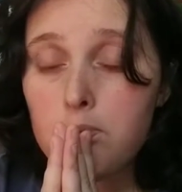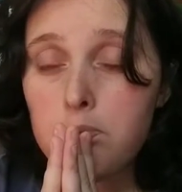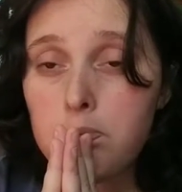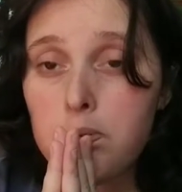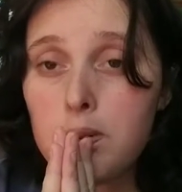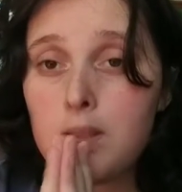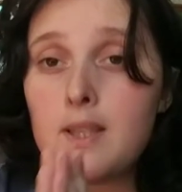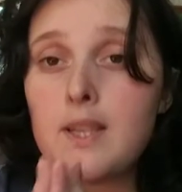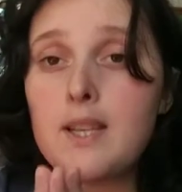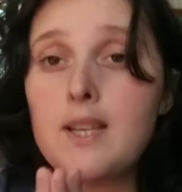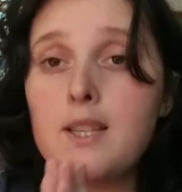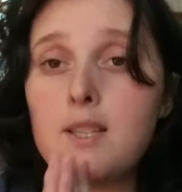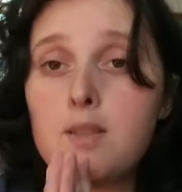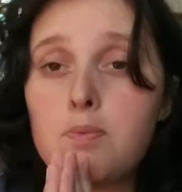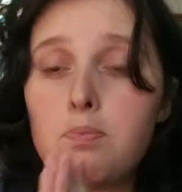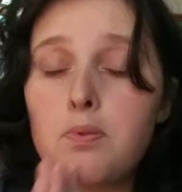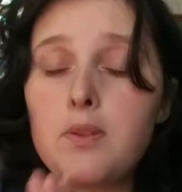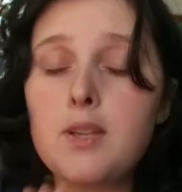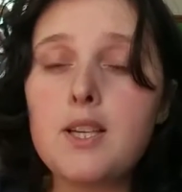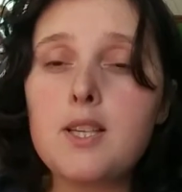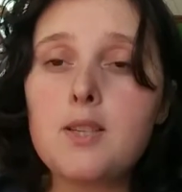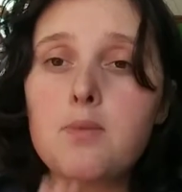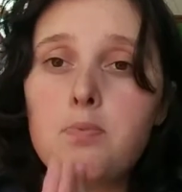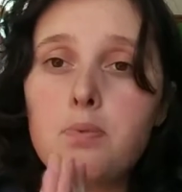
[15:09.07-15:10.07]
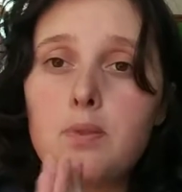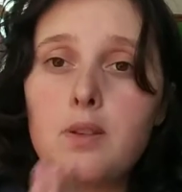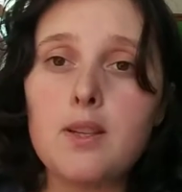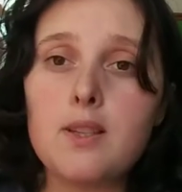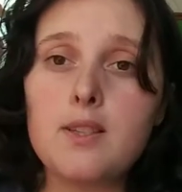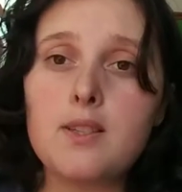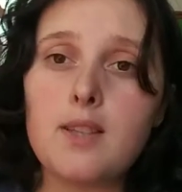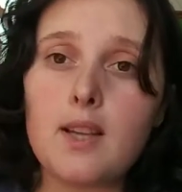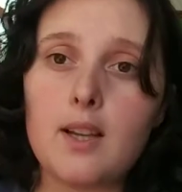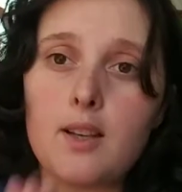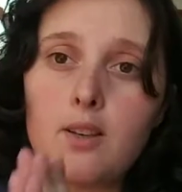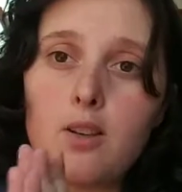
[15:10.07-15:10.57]
please, please,
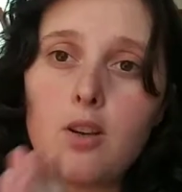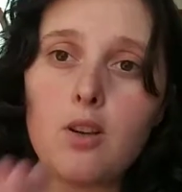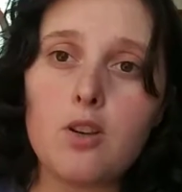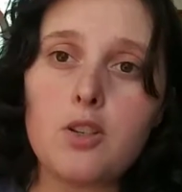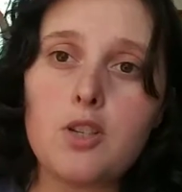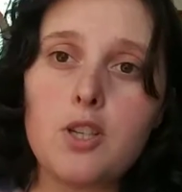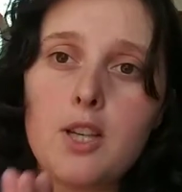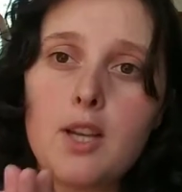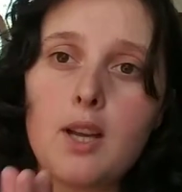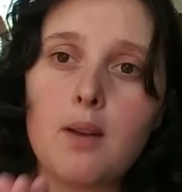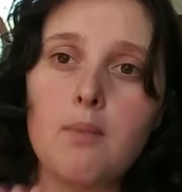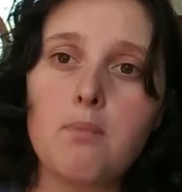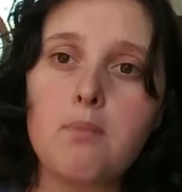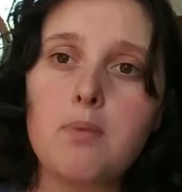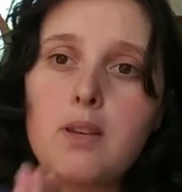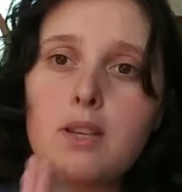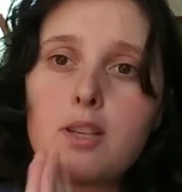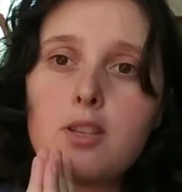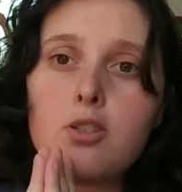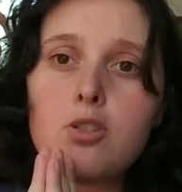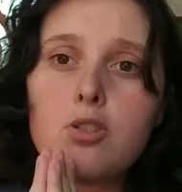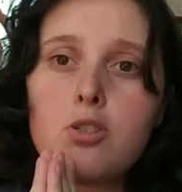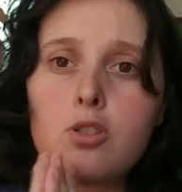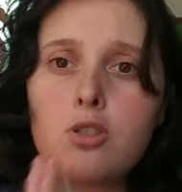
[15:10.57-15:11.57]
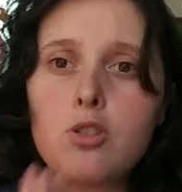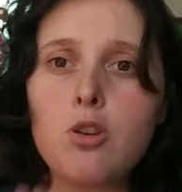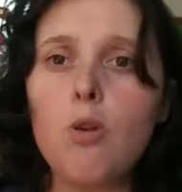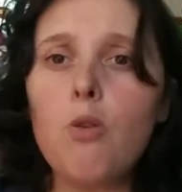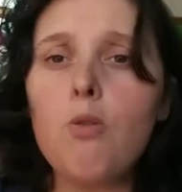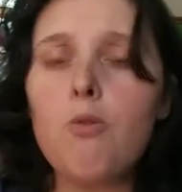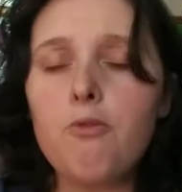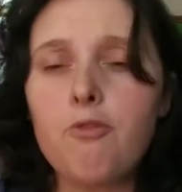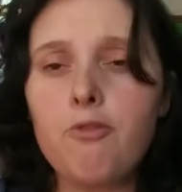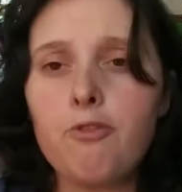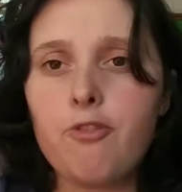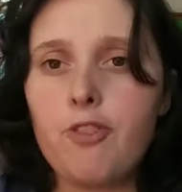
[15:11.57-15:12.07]
please, technology companies,
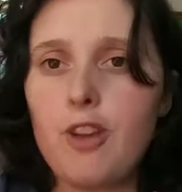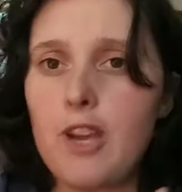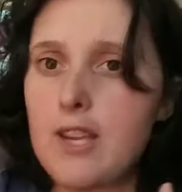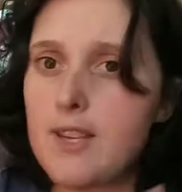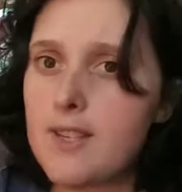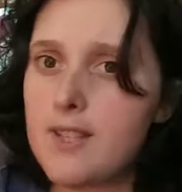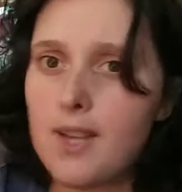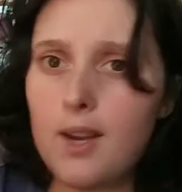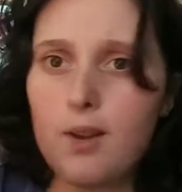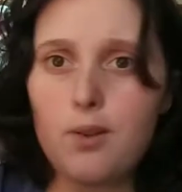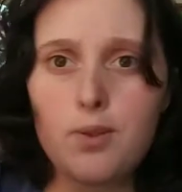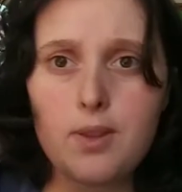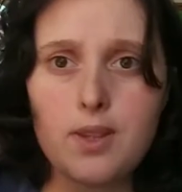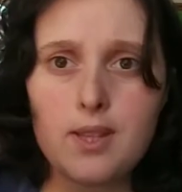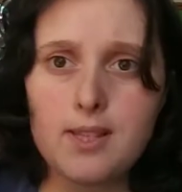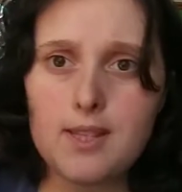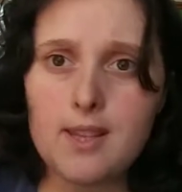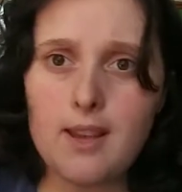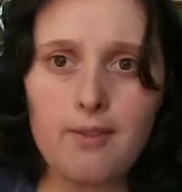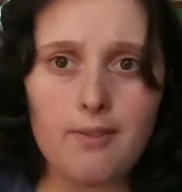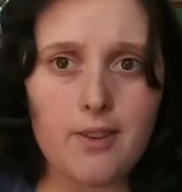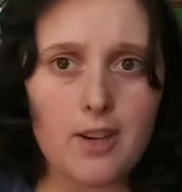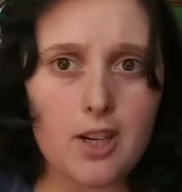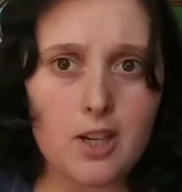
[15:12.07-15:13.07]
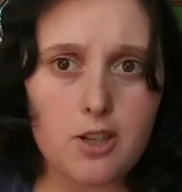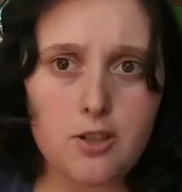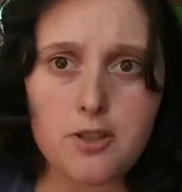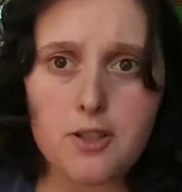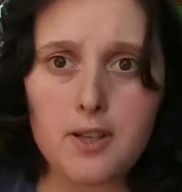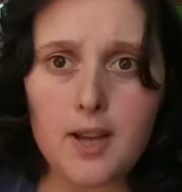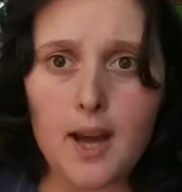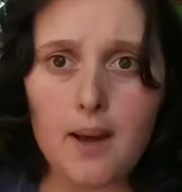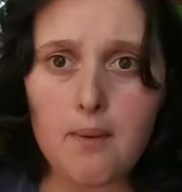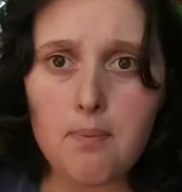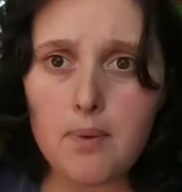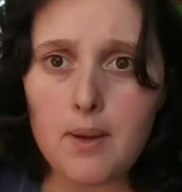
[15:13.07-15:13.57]
don't phase out the 7-inch
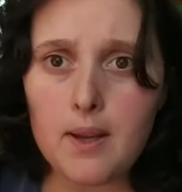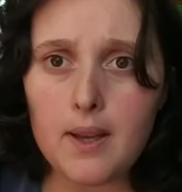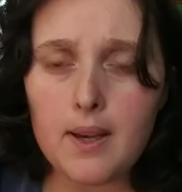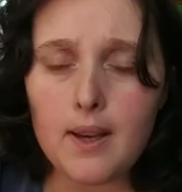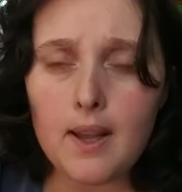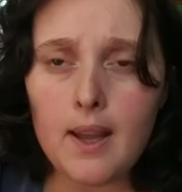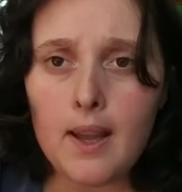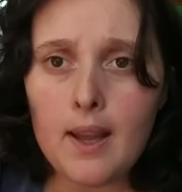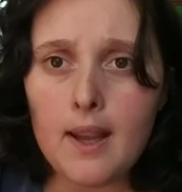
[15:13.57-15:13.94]
tablet.